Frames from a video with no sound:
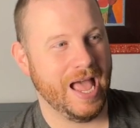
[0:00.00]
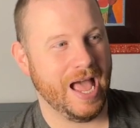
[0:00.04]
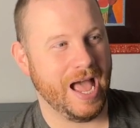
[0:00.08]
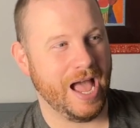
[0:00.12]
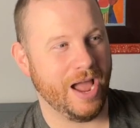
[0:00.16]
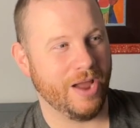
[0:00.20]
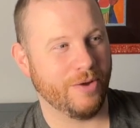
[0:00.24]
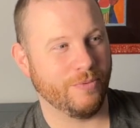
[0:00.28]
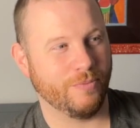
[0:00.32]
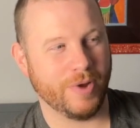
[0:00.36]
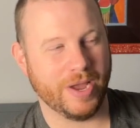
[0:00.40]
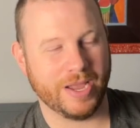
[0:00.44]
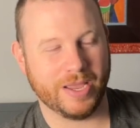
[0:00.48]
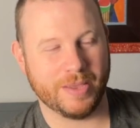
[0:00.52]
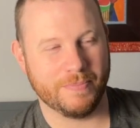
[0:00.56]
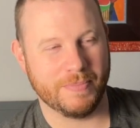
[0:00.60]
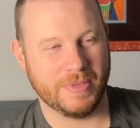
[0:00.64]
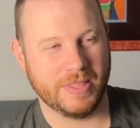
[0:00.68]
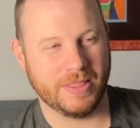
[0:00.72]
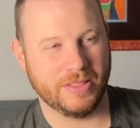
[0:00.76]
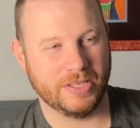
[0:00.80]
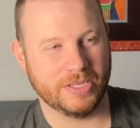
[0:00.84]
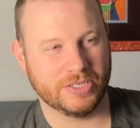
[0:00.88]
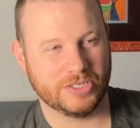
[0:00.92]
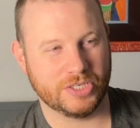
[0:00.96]
I
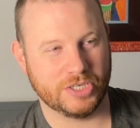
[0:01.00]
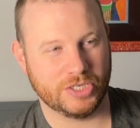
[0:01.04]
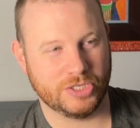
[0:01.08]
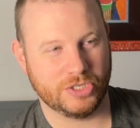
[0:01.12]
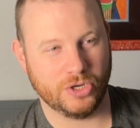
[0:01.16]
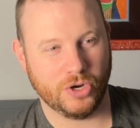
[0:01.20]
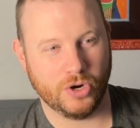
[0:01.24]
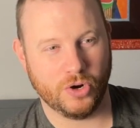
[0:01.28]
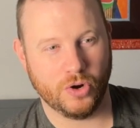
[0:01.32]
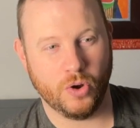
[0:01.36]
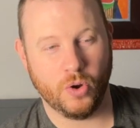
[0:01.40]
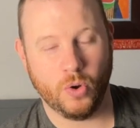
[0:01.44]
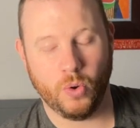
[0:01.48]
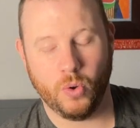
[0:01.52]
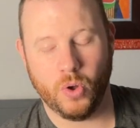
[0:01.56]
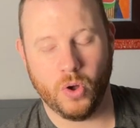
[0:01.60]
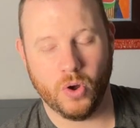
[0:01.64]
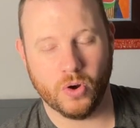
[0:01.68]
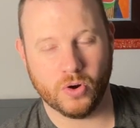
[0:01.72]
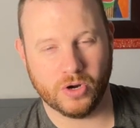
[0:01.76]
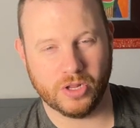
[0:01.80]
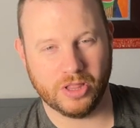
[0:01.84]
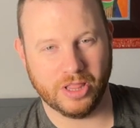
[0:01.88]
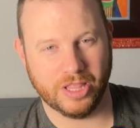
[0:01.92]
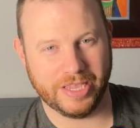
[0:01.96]
recommend this guitar
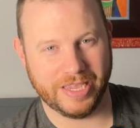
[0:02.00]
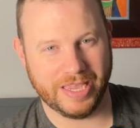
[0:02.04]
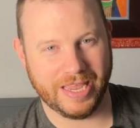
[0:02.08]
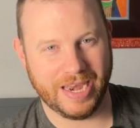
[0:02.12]
wholeheartedly.